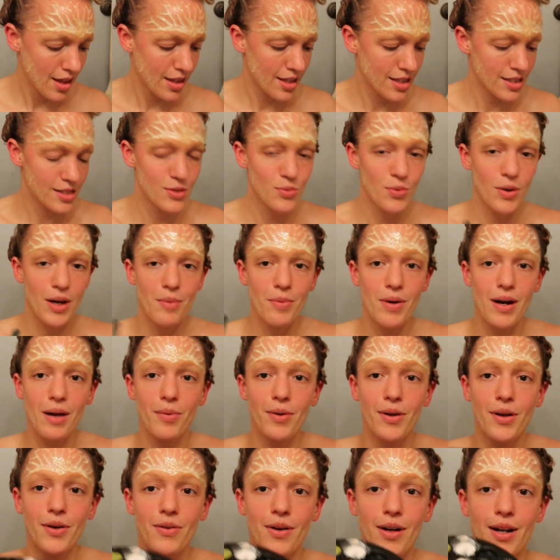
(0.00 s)
this is what I'm
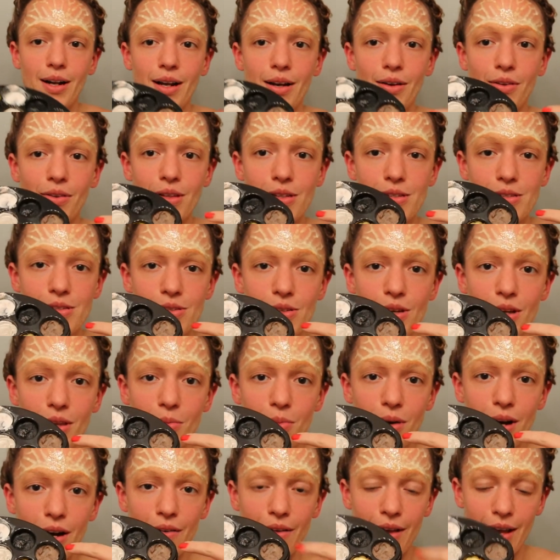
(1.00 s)
probably gonna run out. This is all
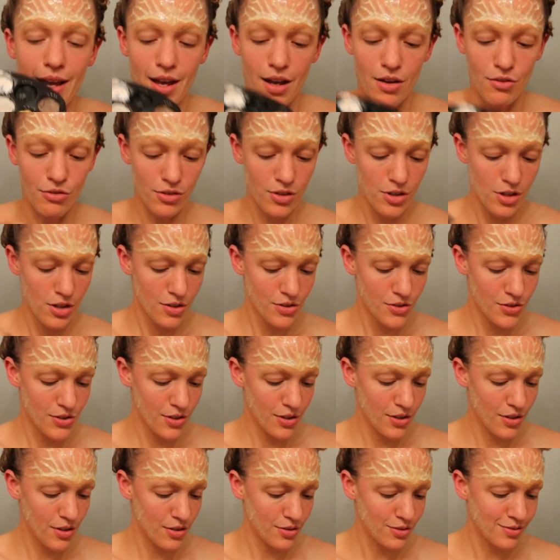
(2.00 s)
the brown I have.
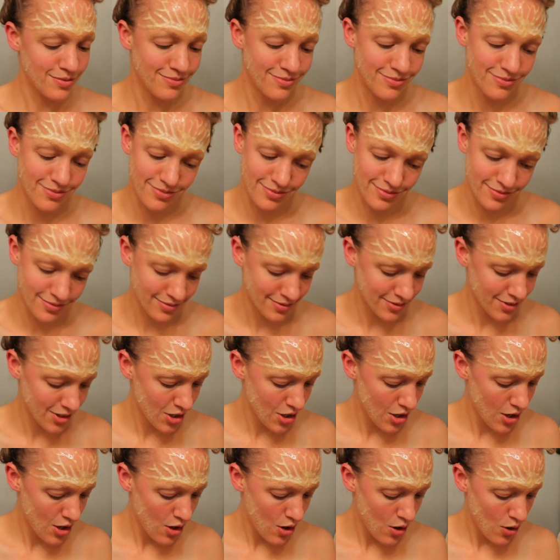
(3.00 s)
So
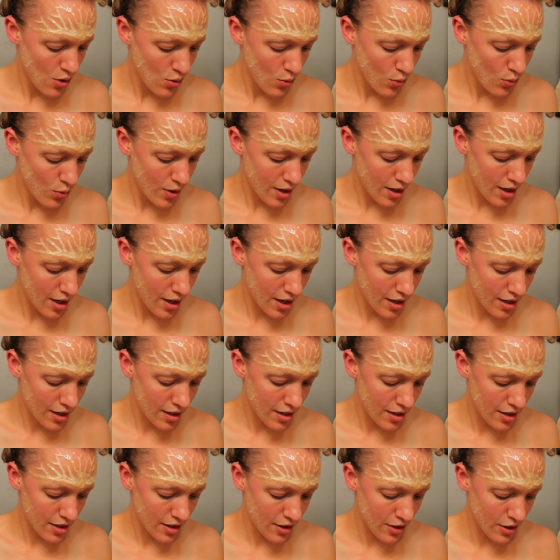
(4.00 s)
we're
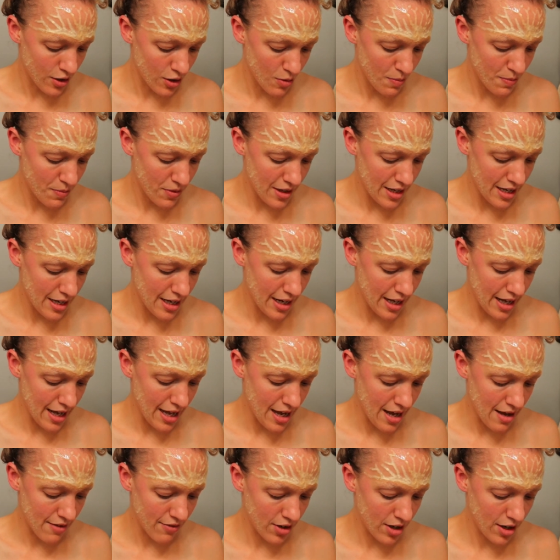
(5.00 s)
gonna hope that I
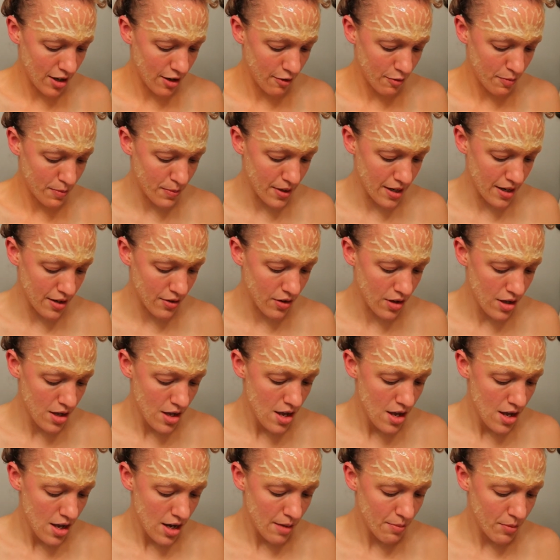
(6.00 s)
have enough brown.
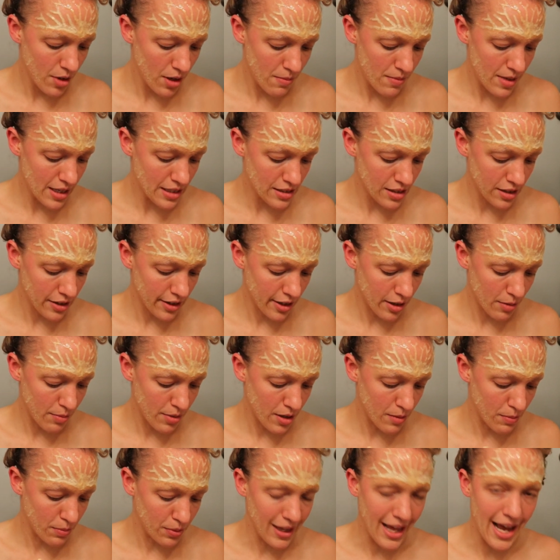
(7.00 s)
I'm gonna mix a little
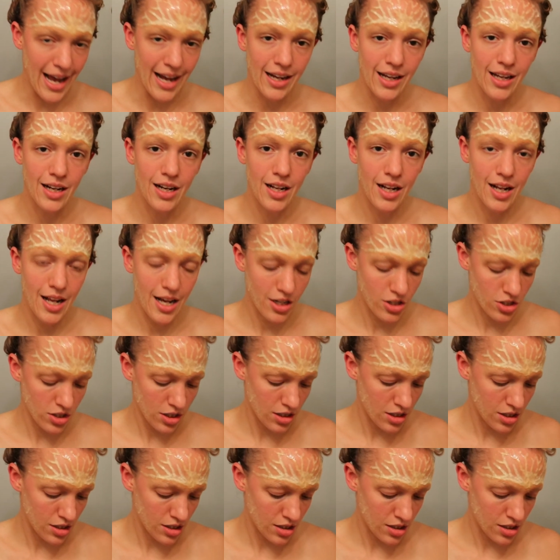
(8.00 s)
bit of black in it actually